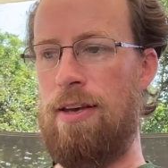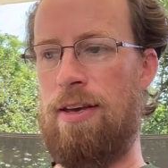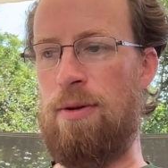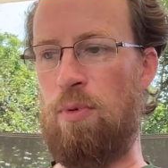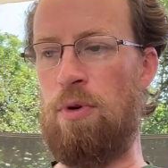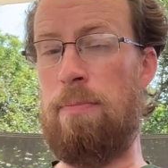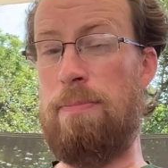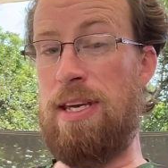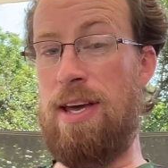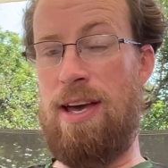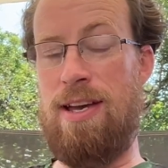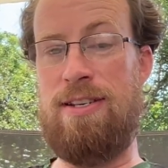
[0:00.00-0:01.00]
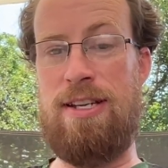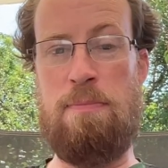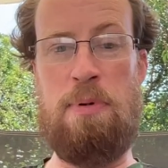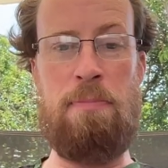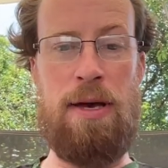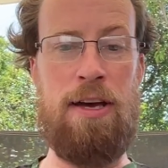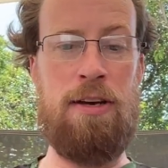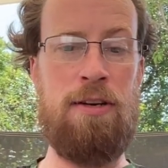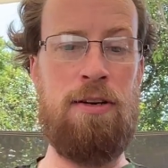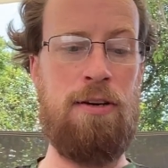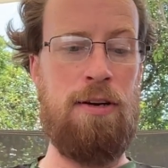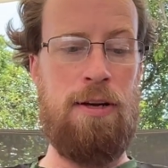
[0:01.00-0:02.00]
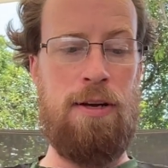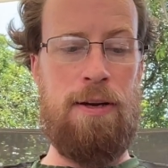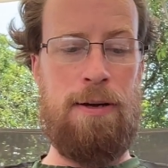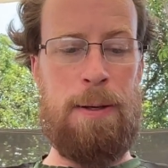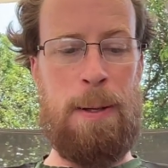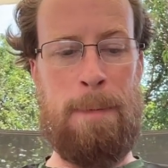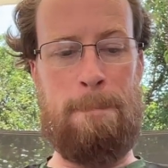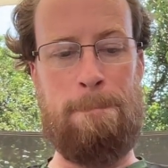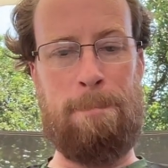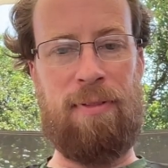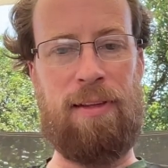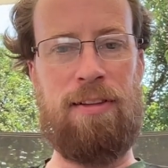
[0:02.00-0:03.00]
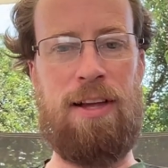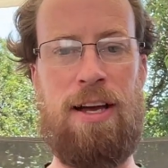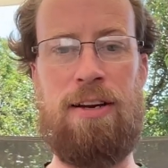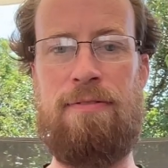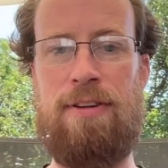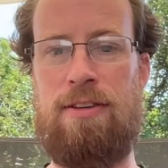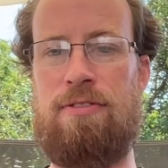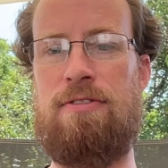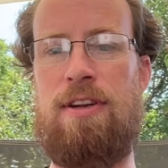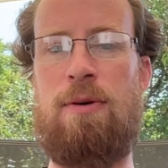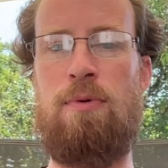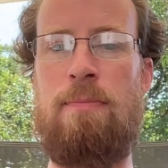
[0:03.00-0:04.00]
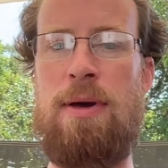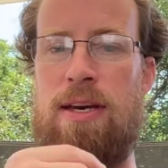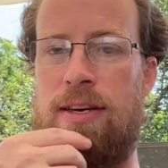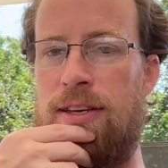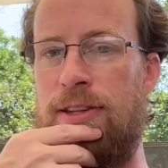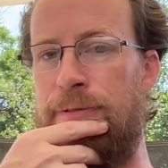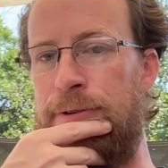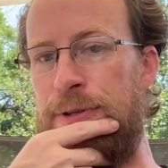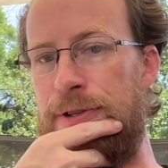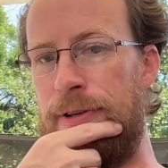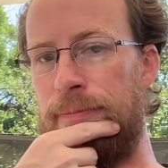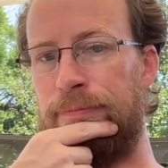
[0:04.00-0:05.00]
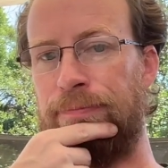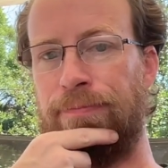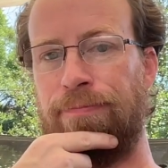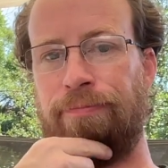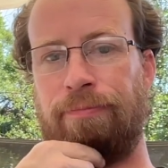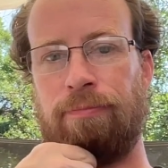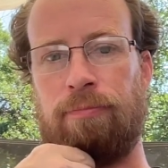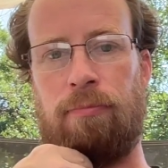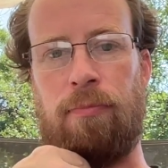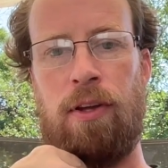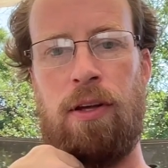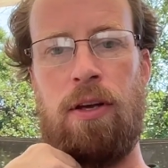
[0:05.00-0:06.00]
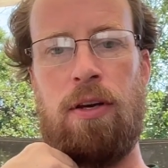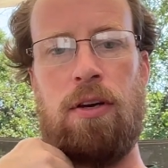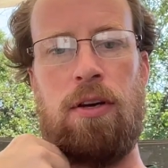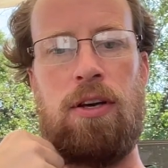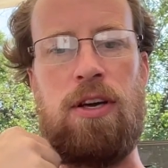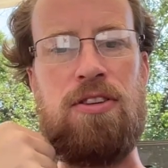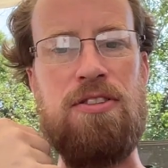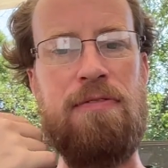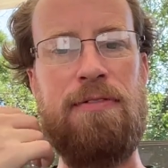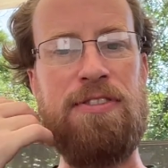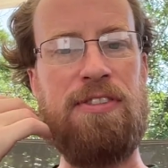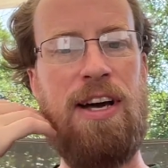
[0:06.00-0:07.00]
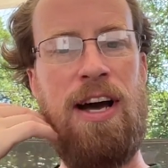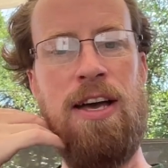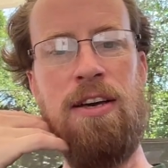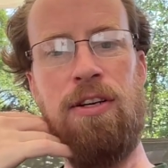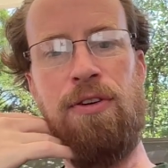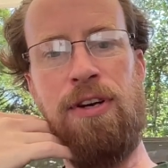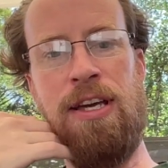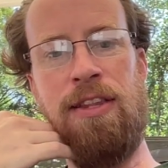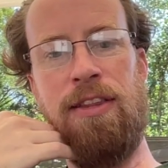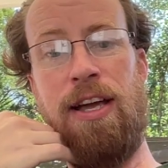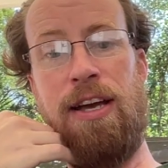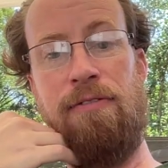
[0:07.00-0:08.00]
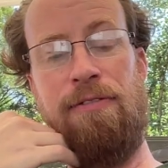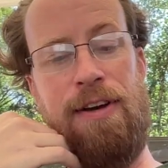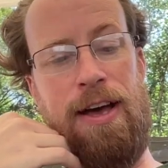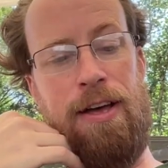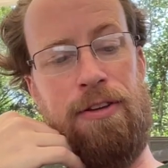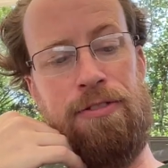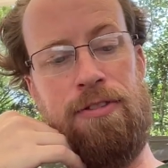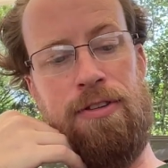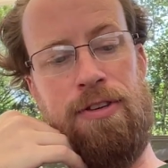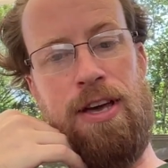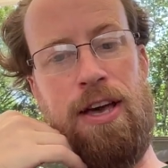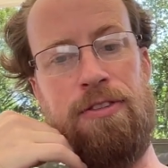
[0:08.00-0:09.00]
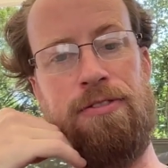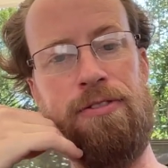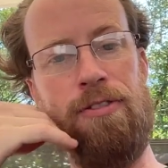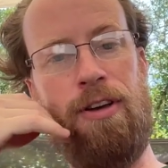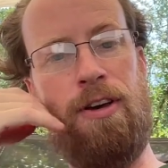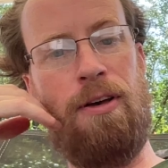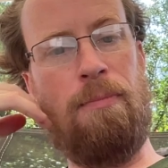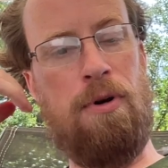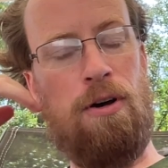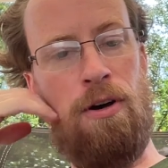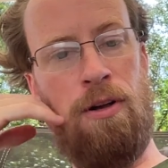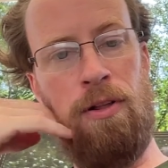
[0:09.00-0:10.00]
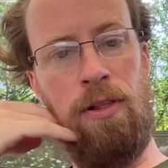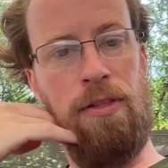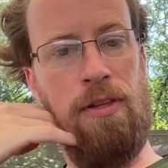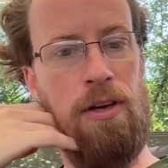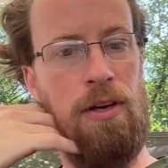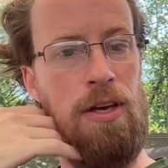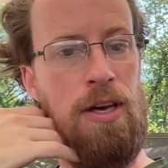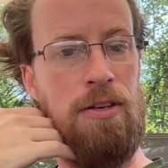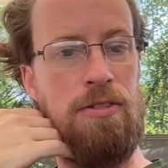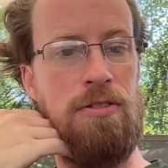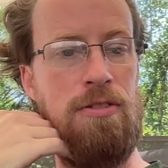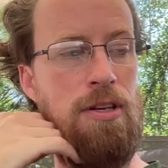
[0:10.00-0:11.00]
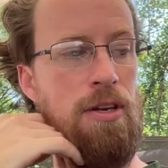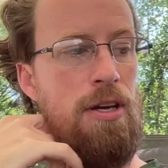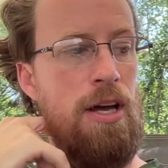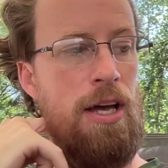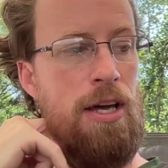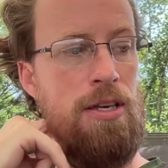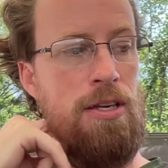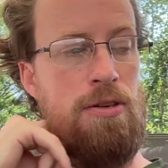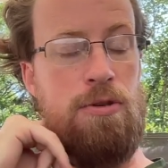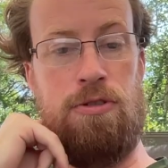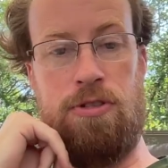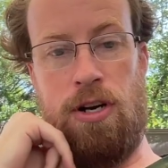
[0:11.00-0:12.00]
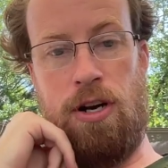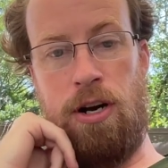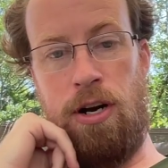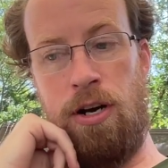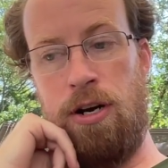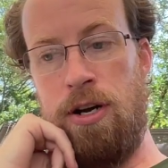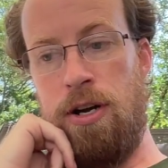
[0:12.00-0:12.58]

It will be a dip pen line of inks that I will make in the future. Is the Vizcaya green light fast? Yes, all the inks that I use are